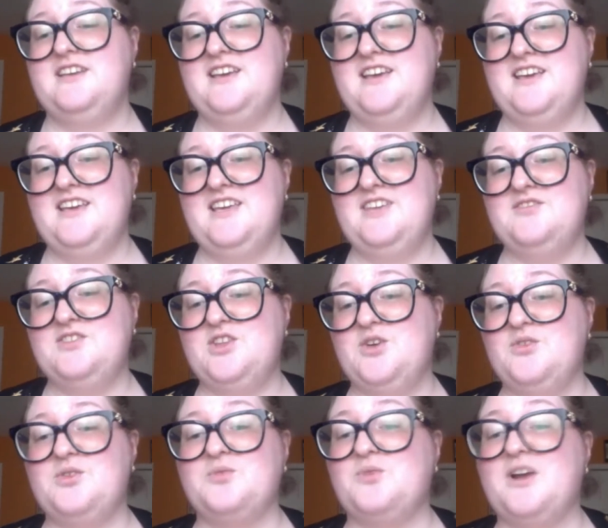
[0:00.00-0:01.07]
even though
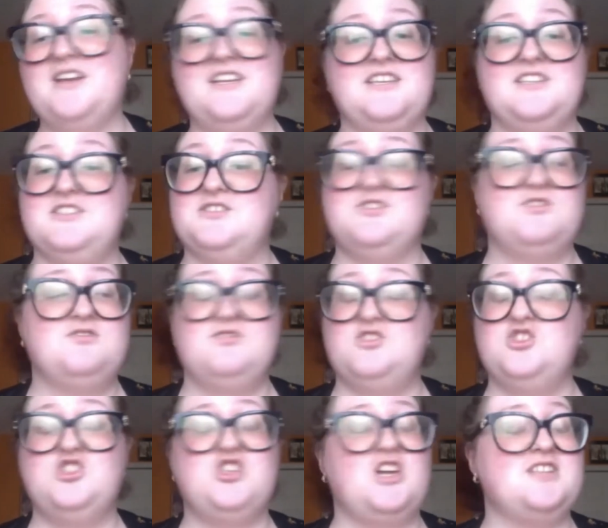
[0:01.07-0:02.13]
their writing is
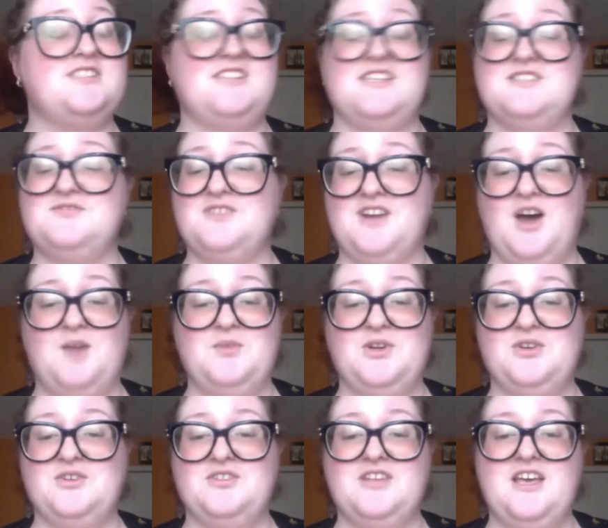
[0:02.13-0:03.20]
just as
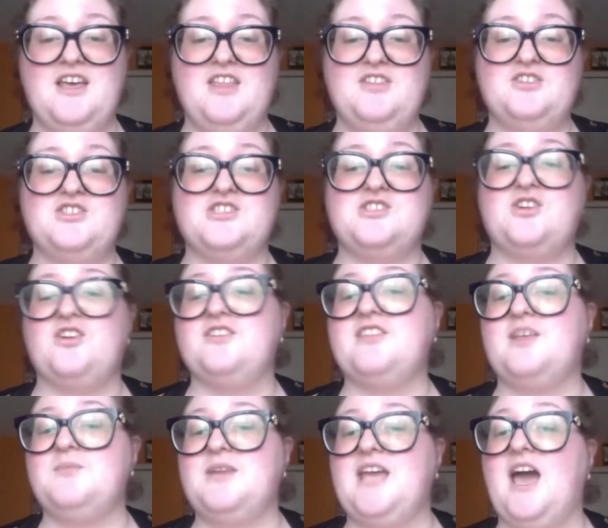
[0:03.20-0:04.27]
phenomenal. There just aren't that
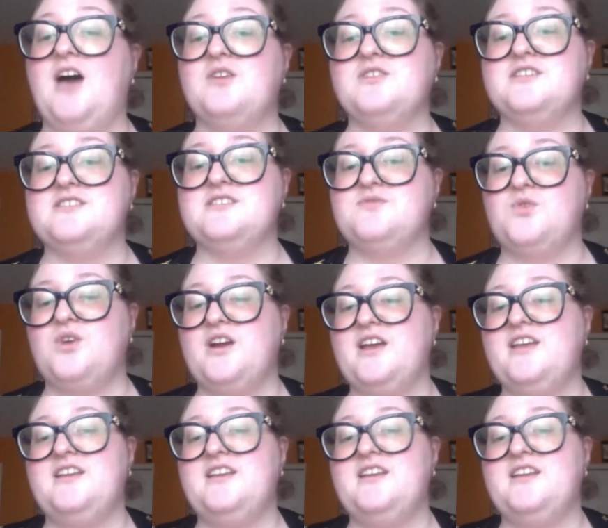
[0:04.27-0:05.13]
many outlets for it.